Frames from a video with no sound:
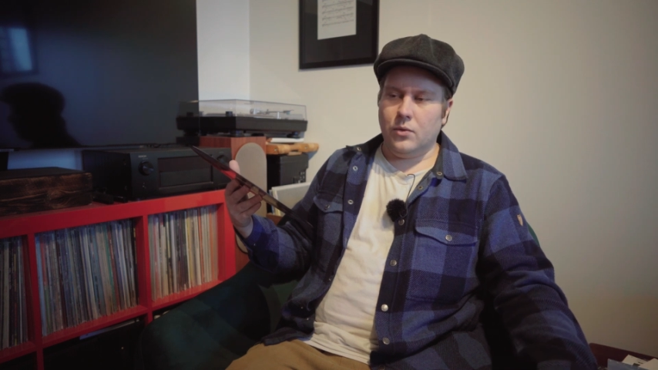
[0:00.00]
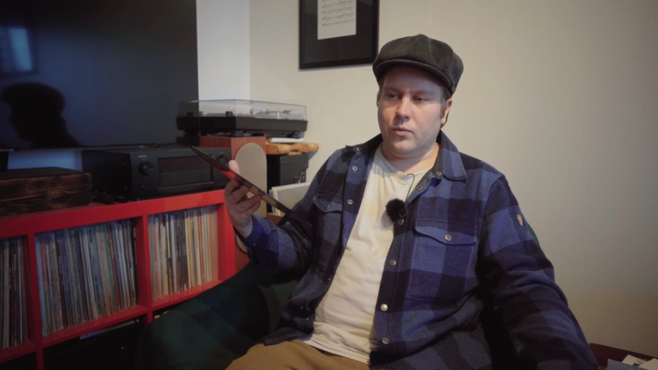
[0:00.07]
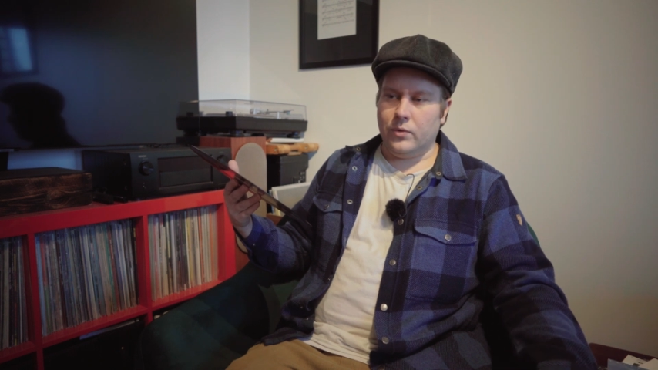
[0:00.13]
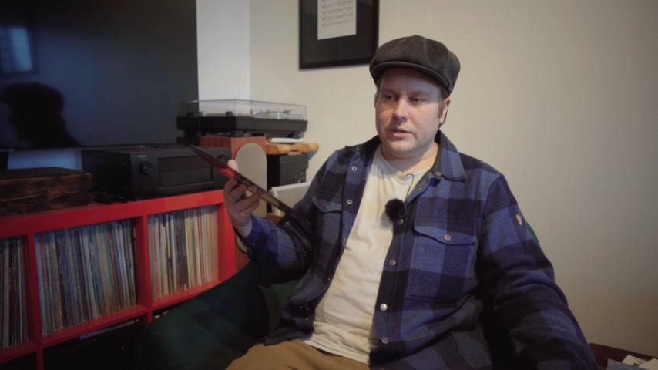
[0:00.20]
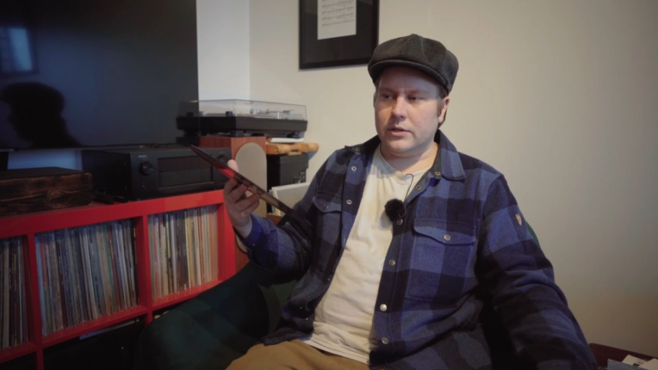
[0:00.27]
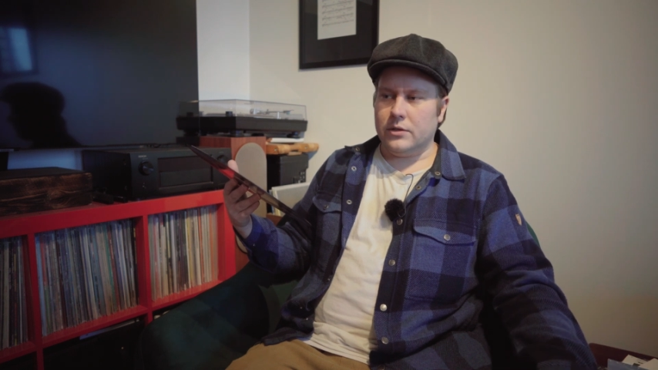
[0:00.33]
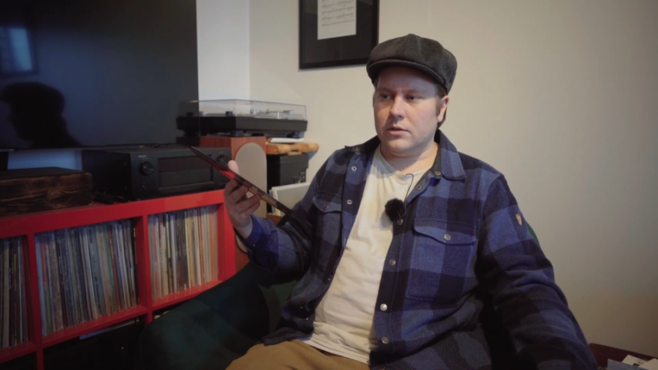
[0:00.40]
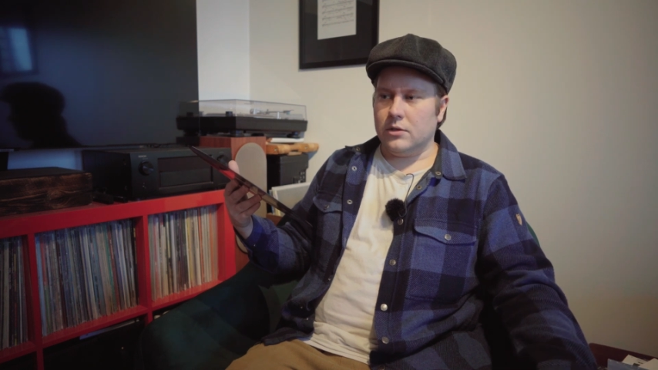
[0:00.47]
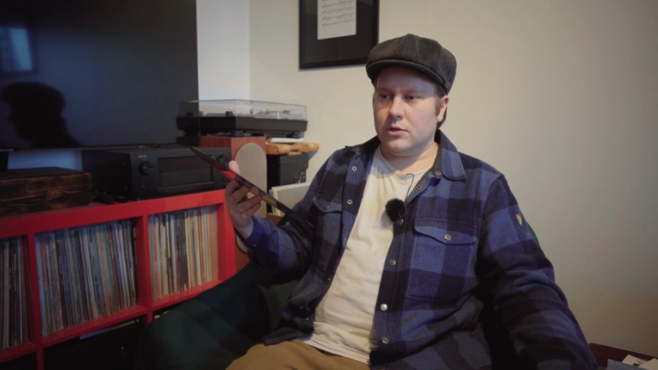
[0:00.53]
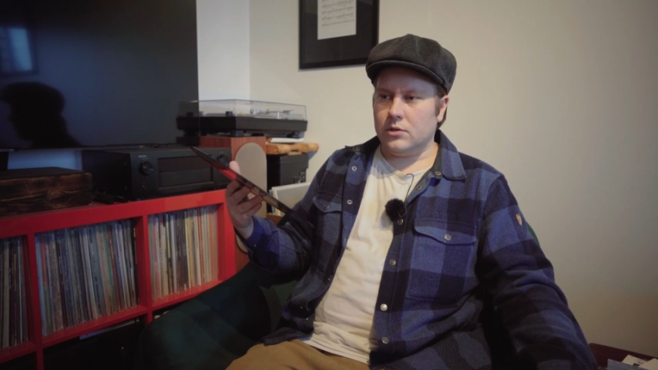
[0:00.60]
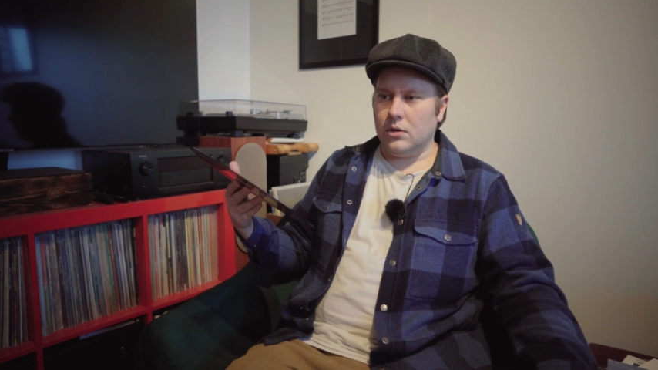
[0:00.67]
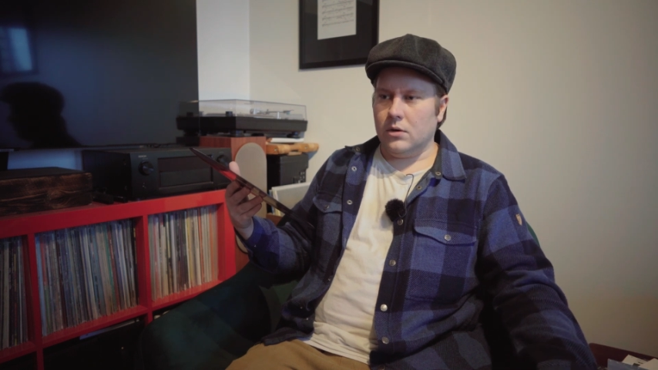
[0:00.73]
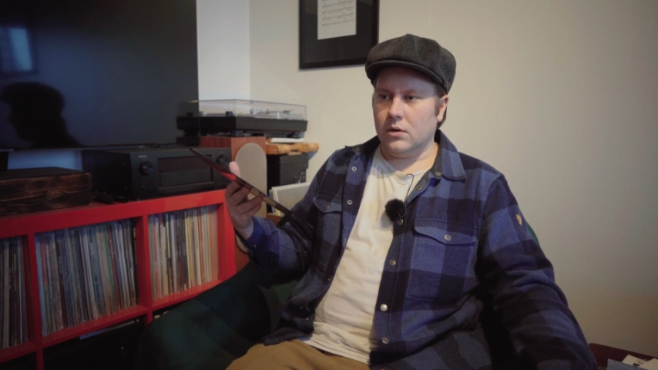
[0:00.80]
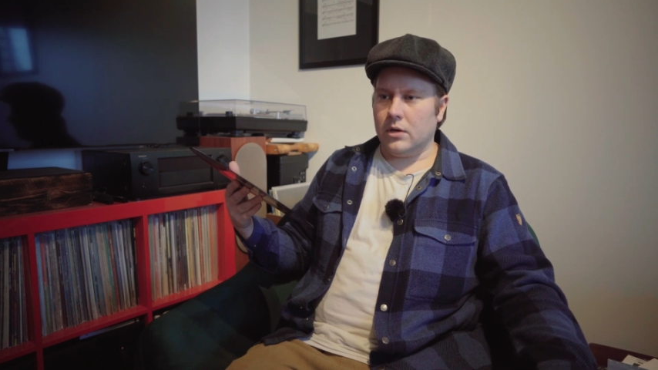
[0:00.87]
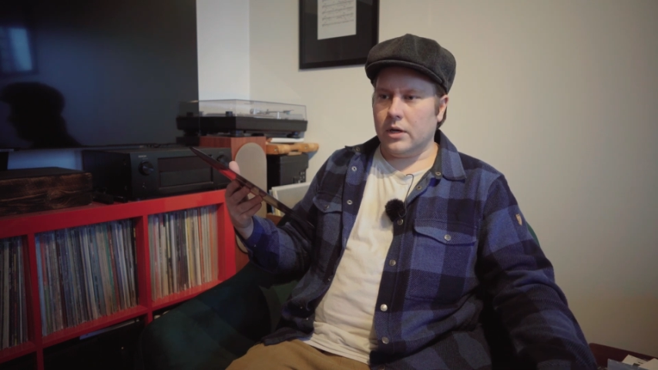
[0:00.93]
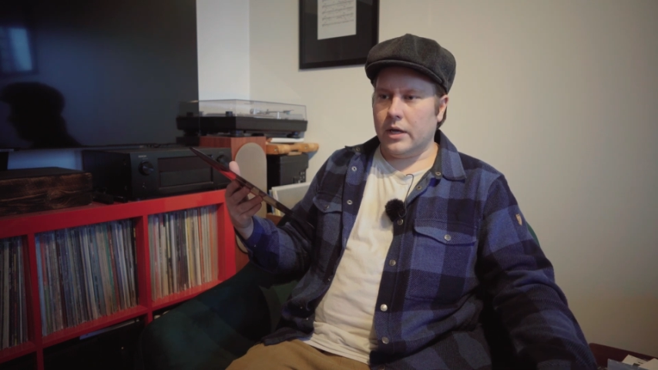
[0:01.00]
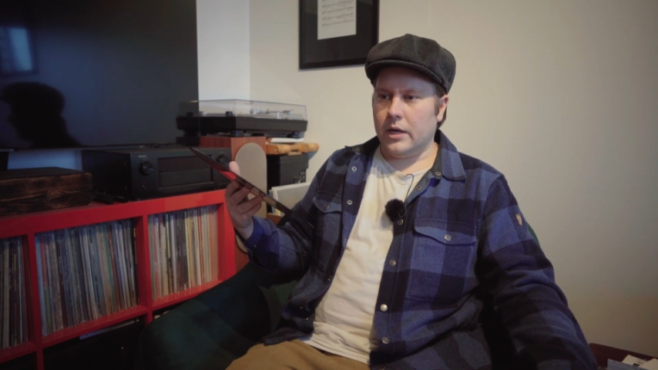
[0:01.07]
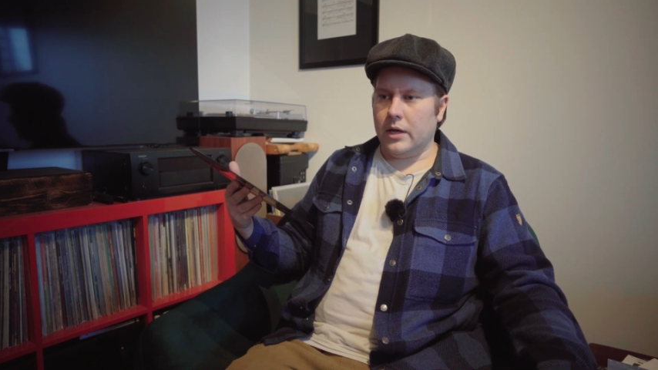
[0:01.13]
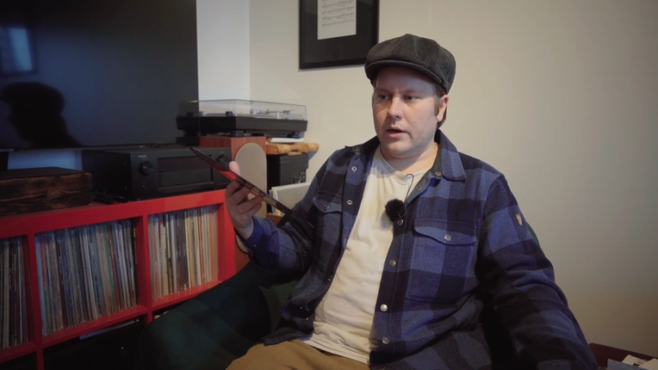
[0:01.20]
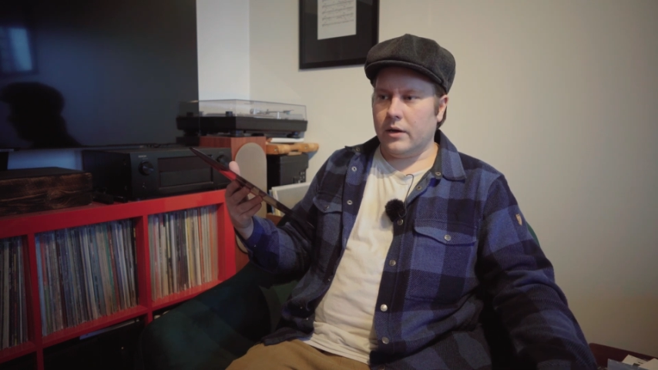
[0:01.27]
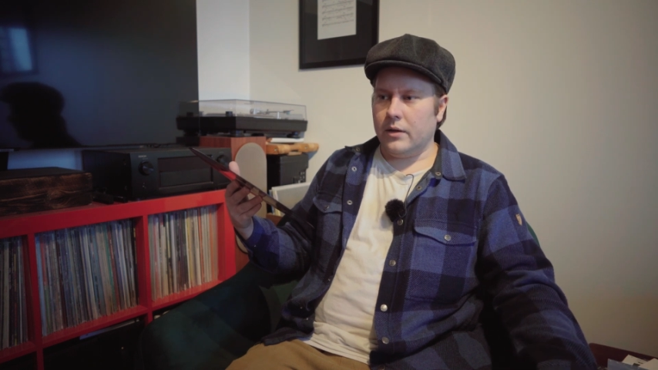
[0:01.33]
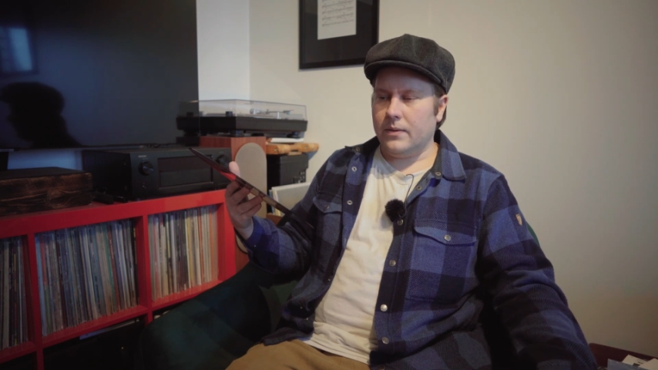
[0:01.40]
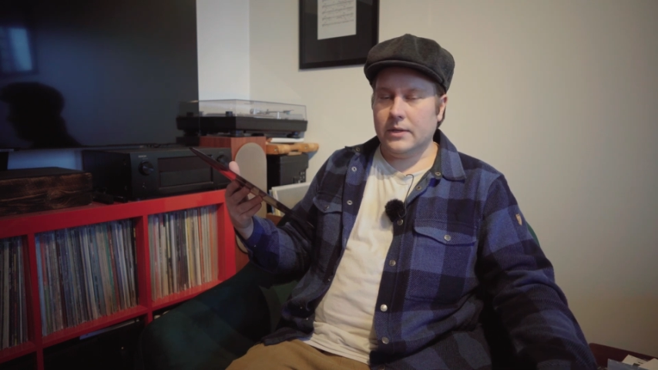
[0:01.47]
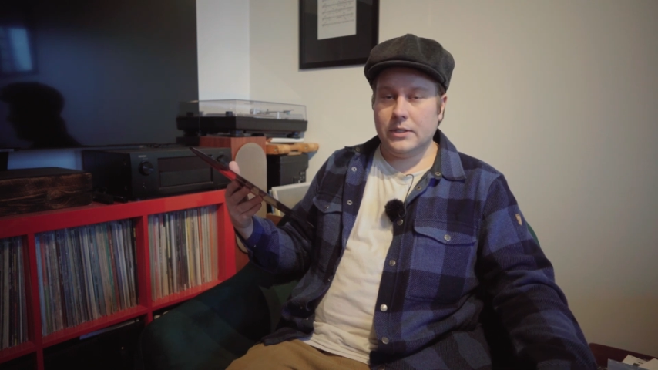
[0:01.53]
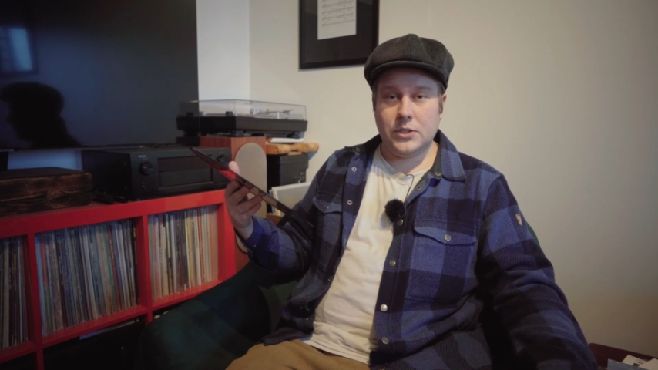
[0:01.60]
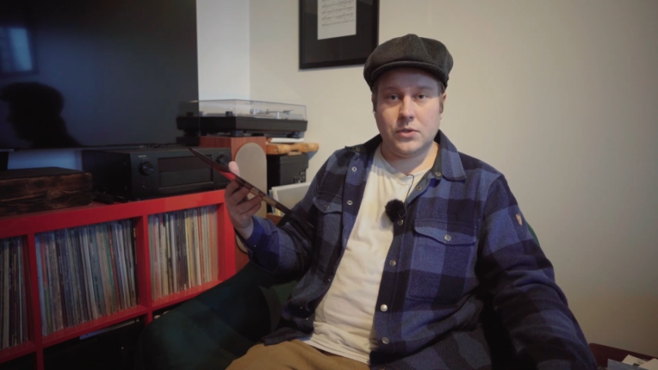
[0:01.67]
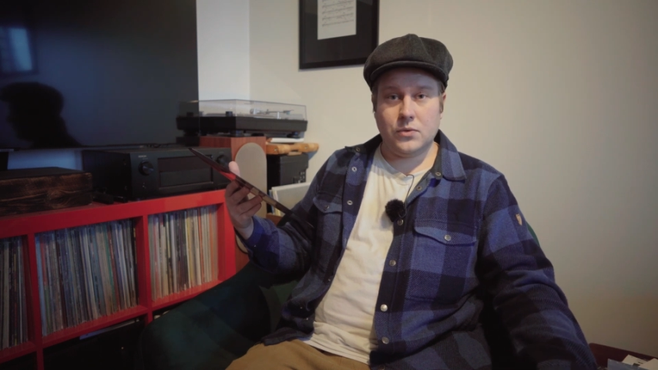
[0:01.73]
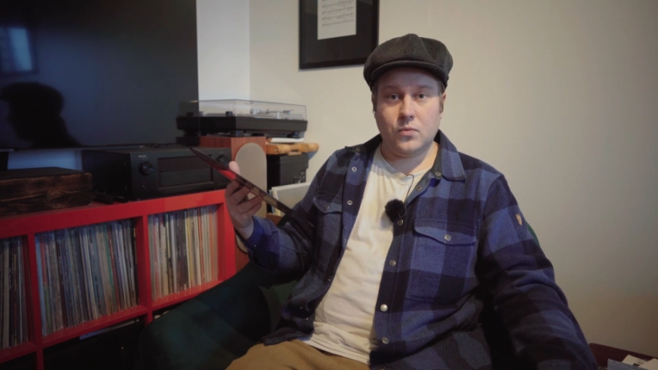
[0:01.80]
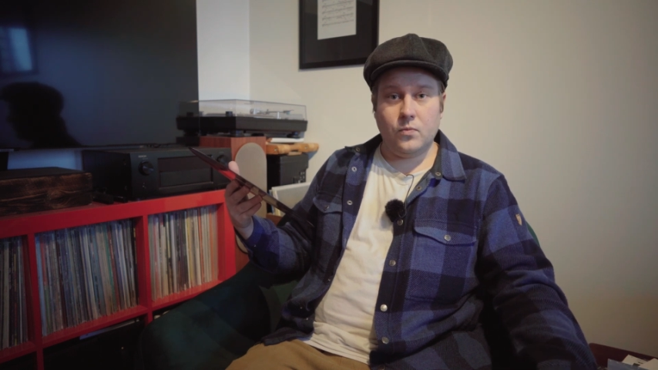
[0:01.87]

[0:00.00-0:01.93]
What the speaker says: written song, and I think it's a